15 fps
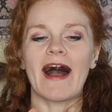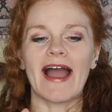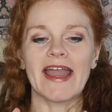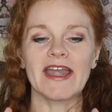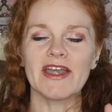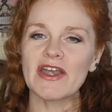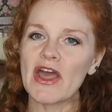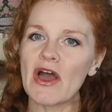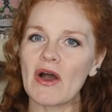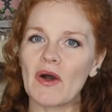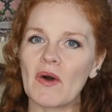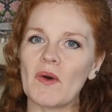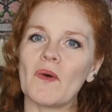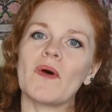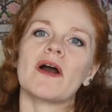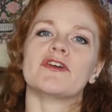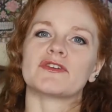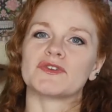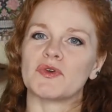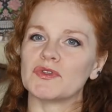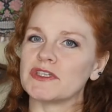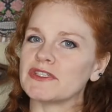I know
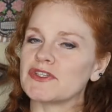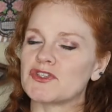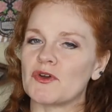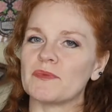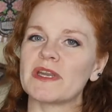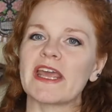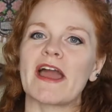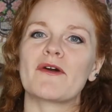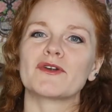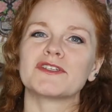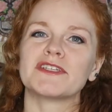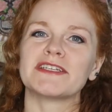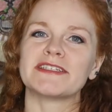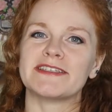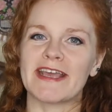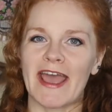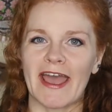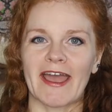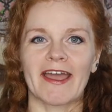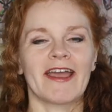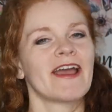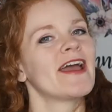there's only so many hours in a
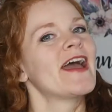day,